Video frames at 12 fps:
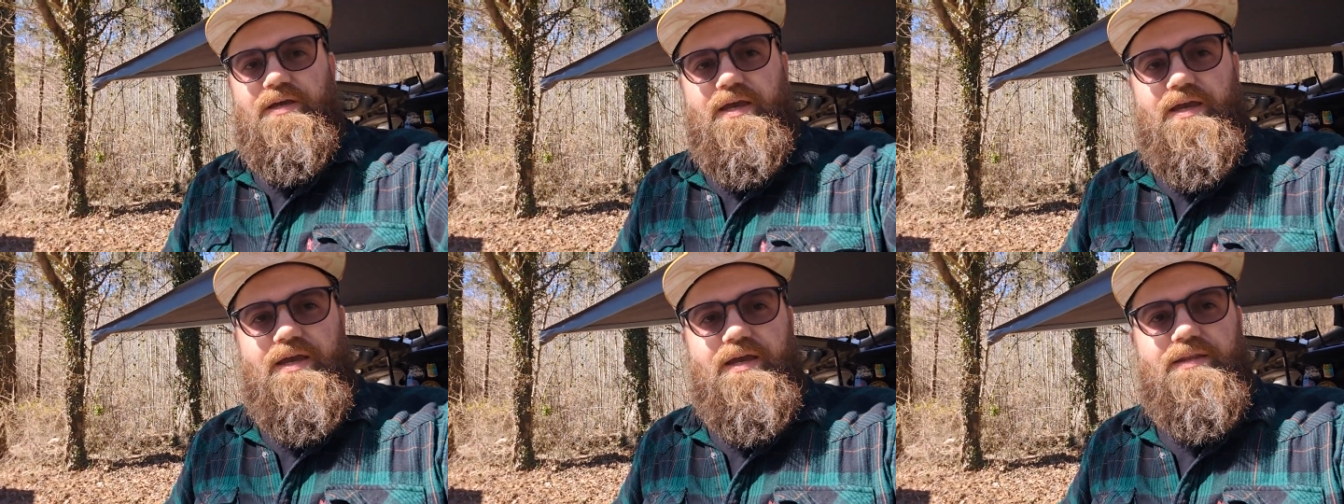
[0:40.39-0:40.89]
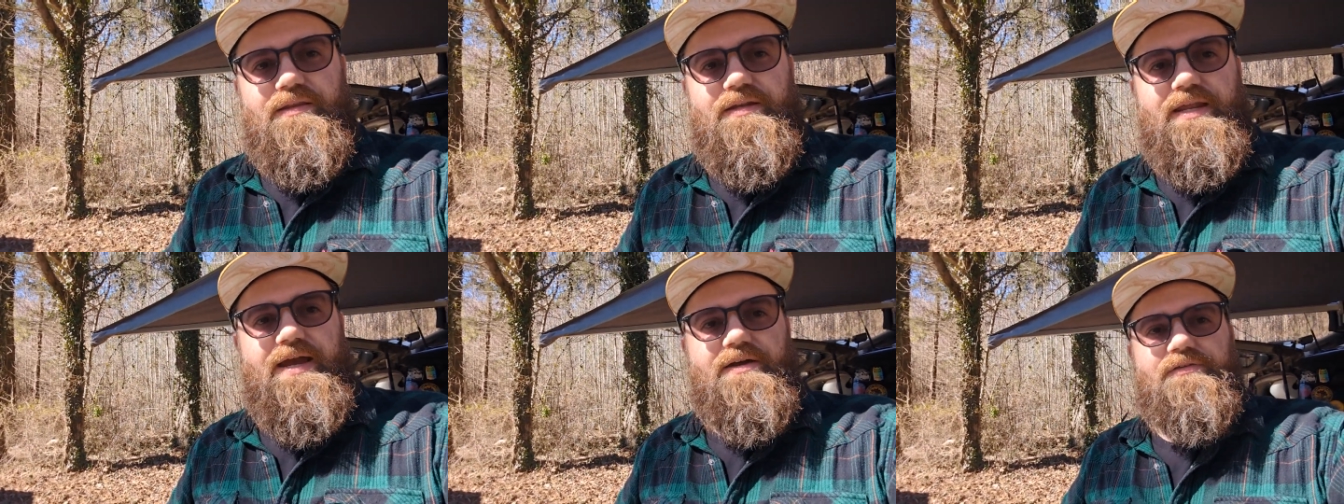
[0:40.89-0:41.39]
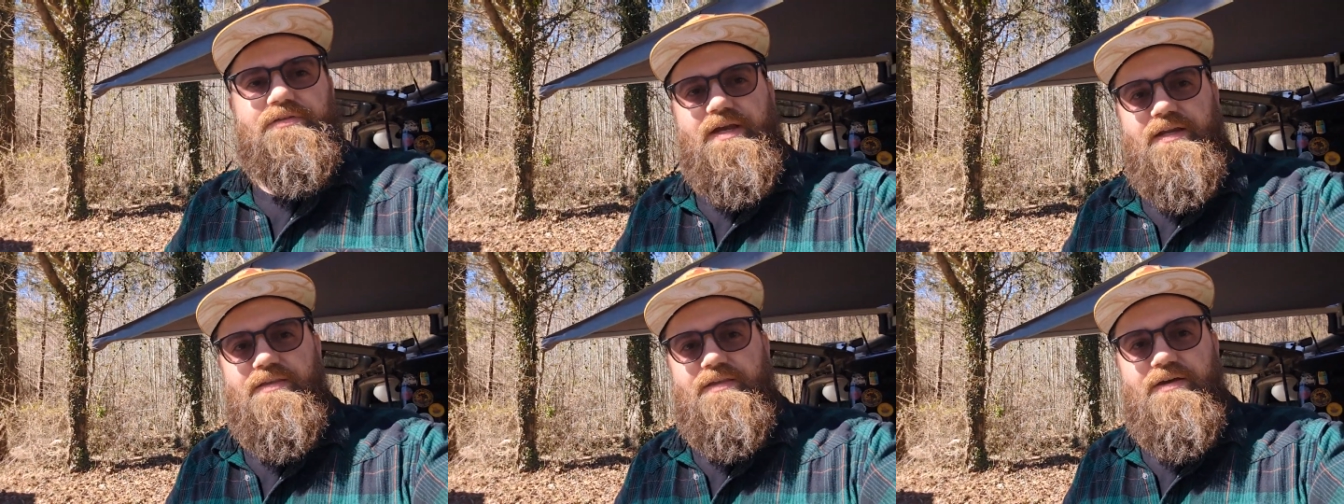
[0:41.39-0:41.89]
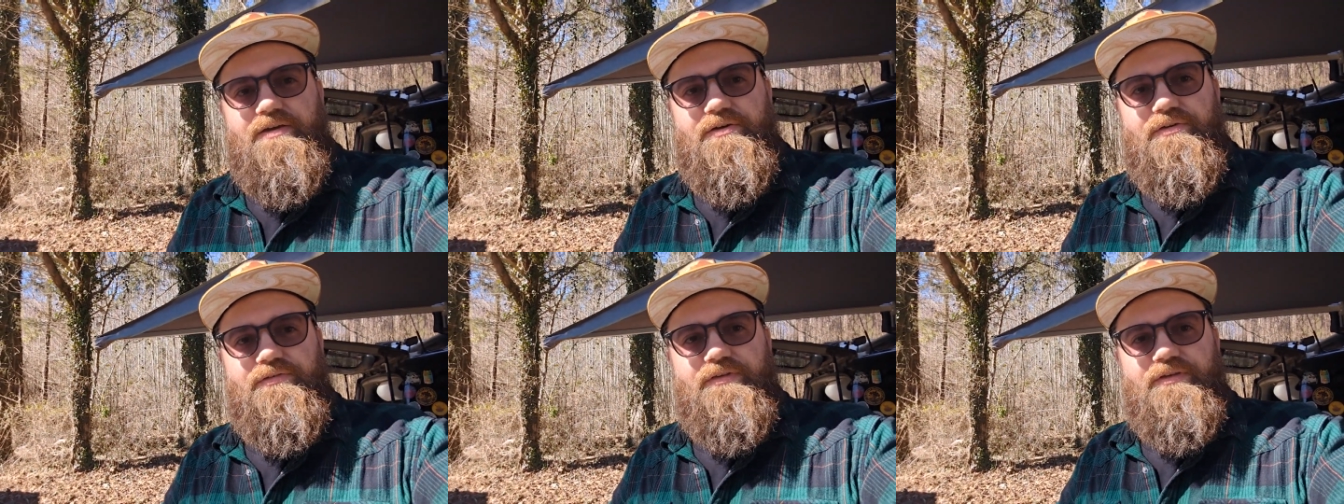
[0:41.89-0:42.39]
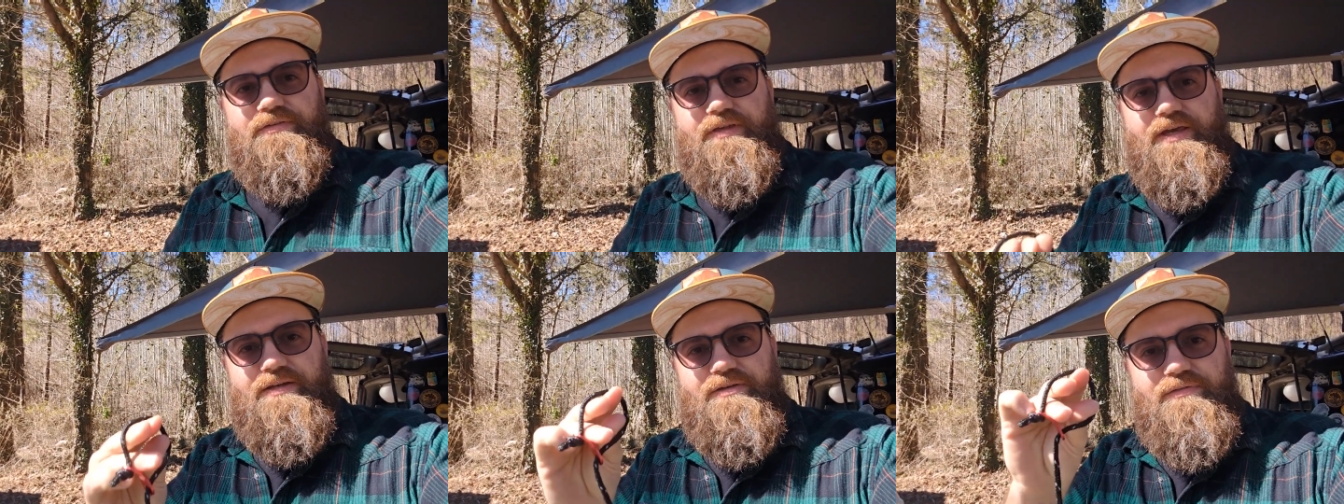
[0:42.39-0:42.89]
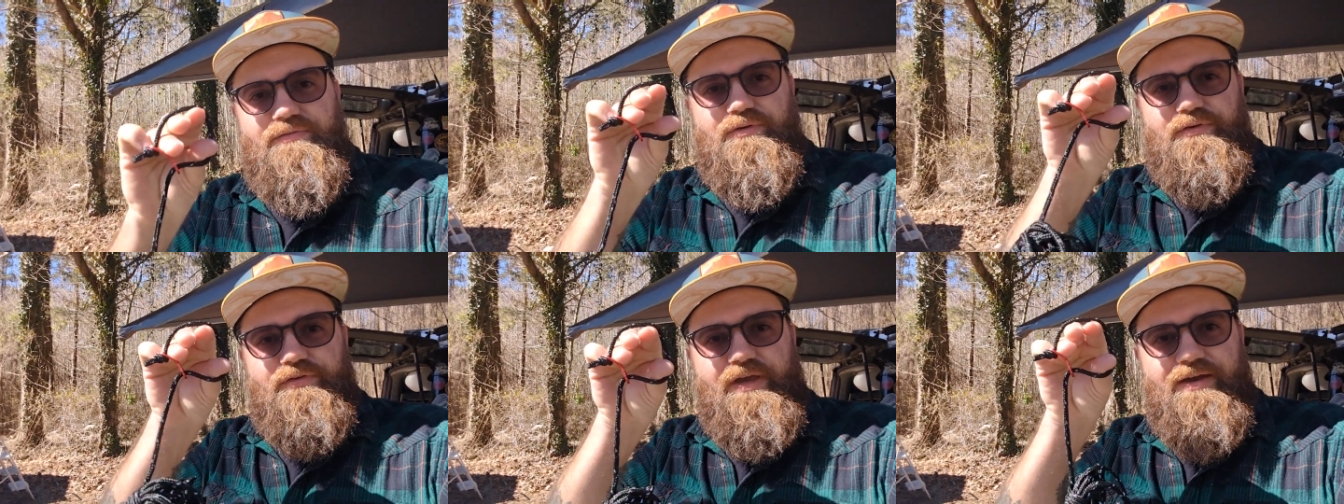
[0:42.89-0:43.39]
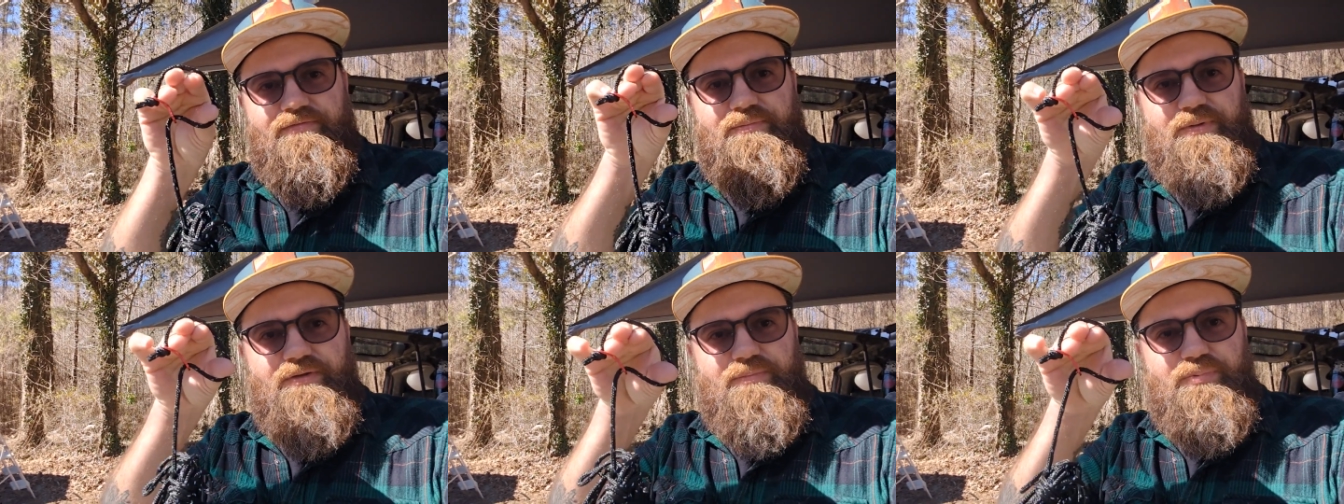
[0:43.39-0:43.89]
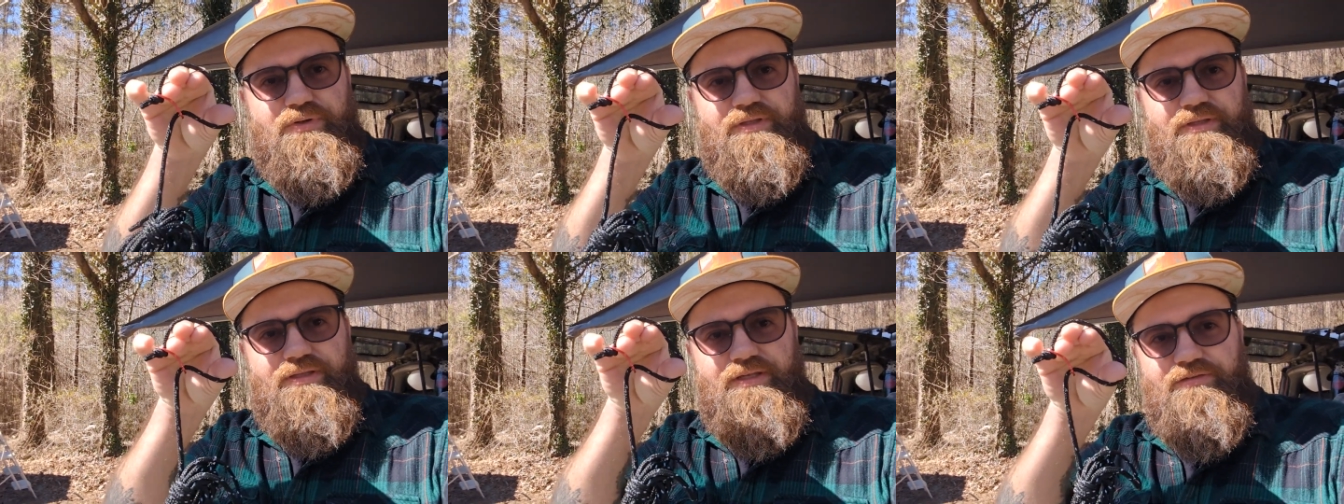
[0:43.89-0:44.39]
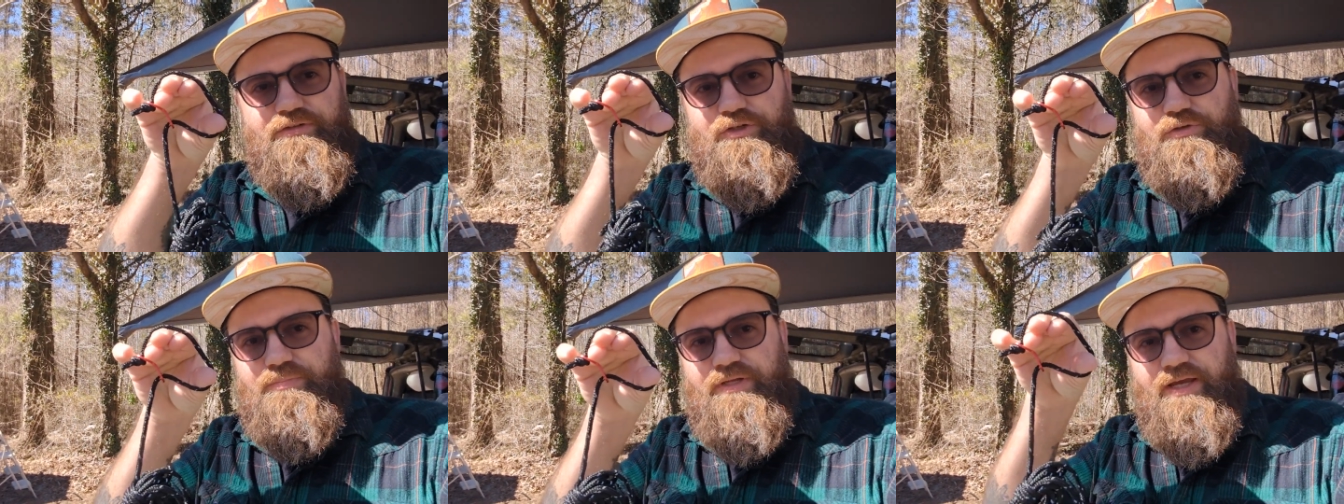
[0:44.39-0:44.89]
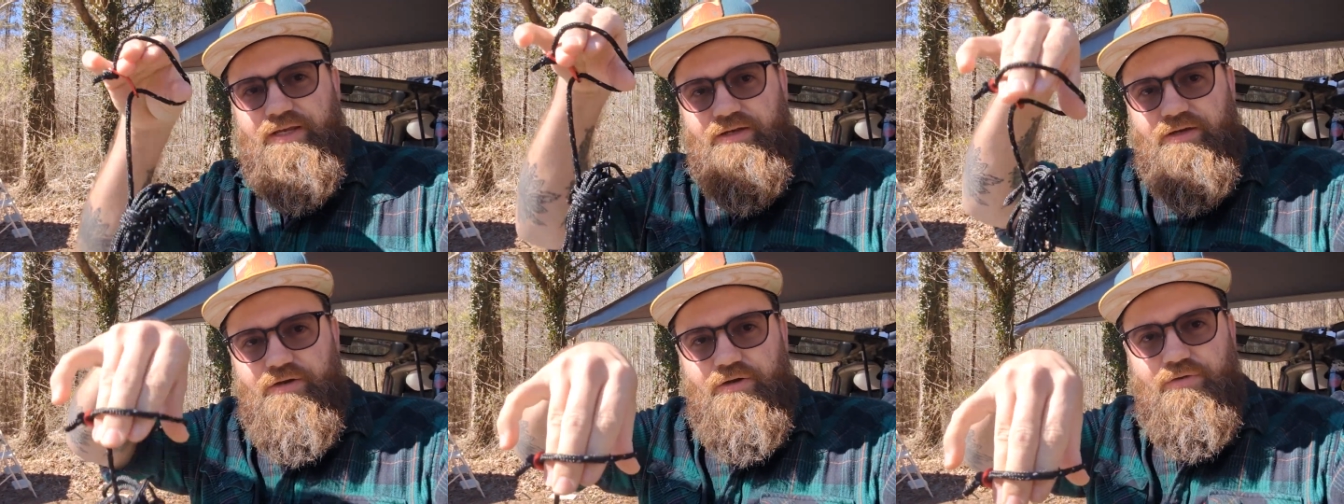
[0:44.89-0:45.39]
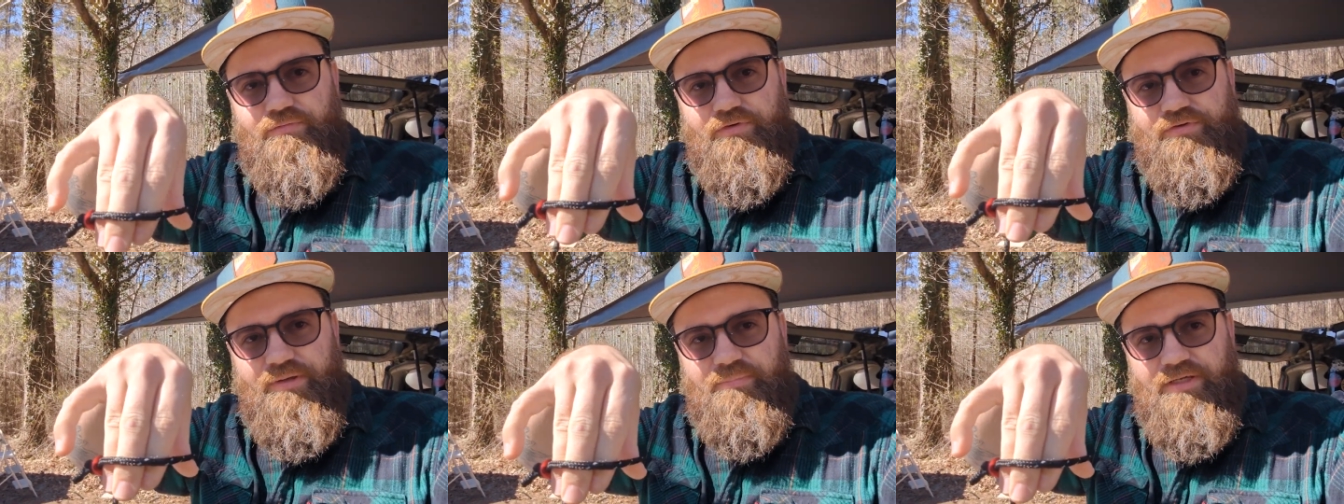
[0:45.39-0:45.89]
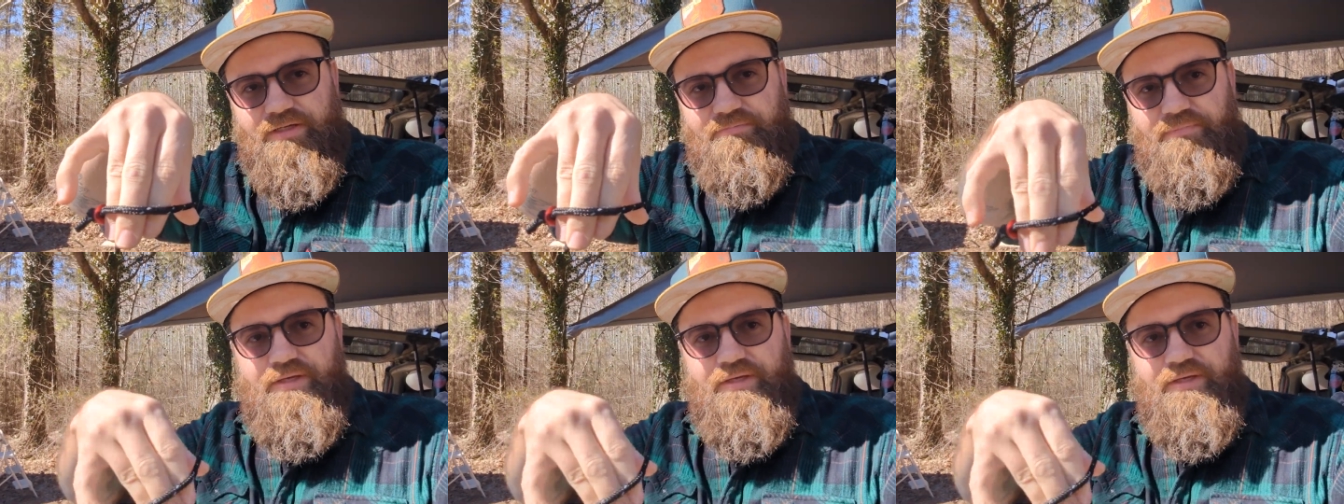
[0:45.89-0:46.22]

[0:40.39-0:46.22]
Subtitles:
And the downside of those is that you, of course, have to be able to put this looped end over something.